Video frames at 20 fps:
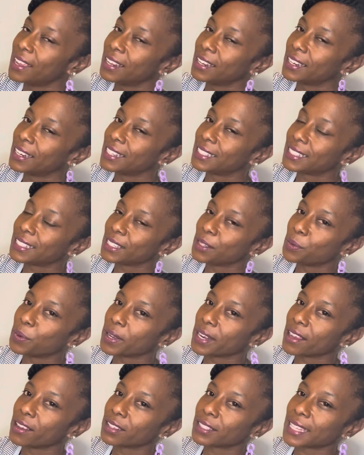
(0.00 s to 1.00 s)
Let's see
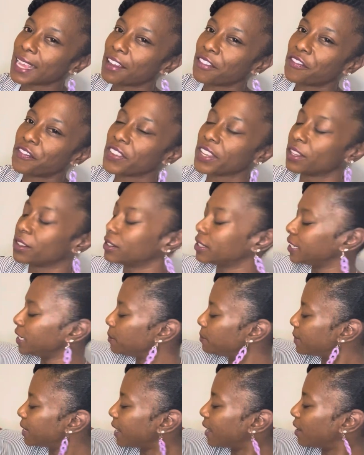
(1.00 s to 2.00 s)
what else I feel
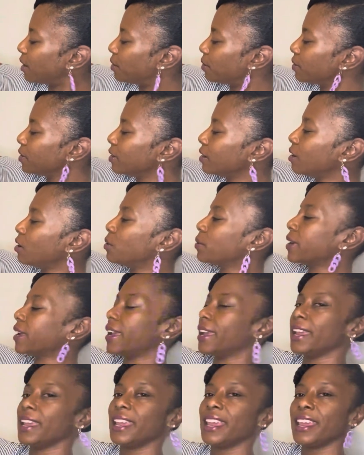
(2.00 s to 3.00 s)
deep down.
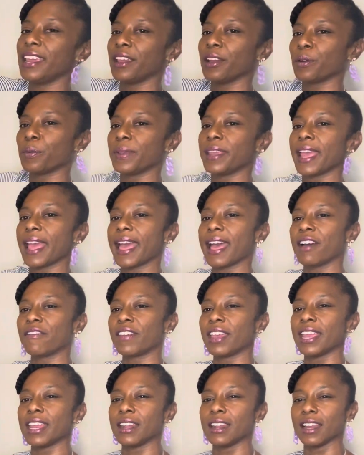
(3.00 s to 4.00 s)
Okay, here we have
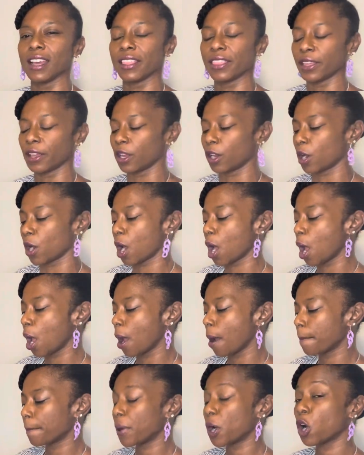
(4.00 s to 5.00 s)
another
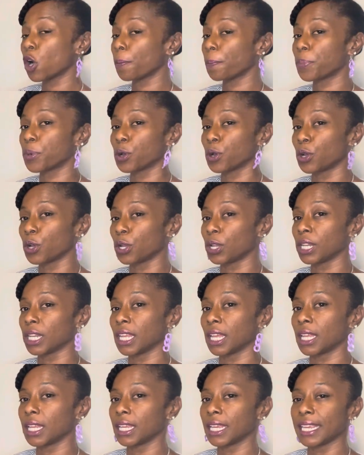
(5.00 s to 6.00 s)

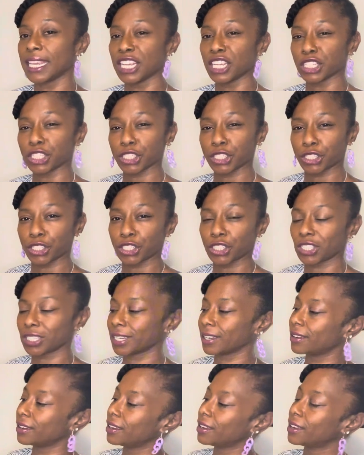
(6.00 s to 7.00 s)
purple-ish
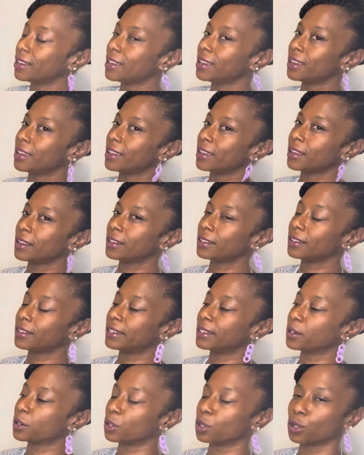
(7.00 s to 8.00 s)

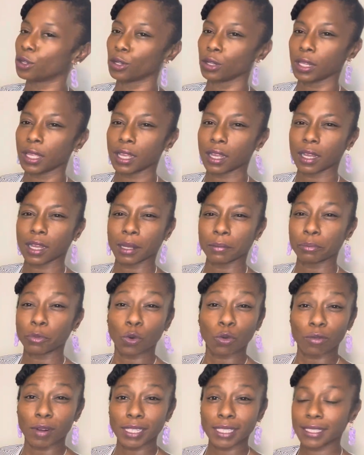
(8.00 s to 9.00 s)
little um,
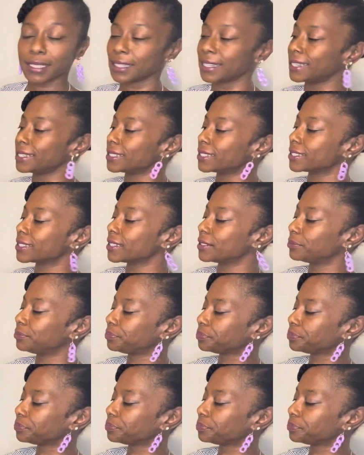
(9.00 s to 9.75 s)
wristlets.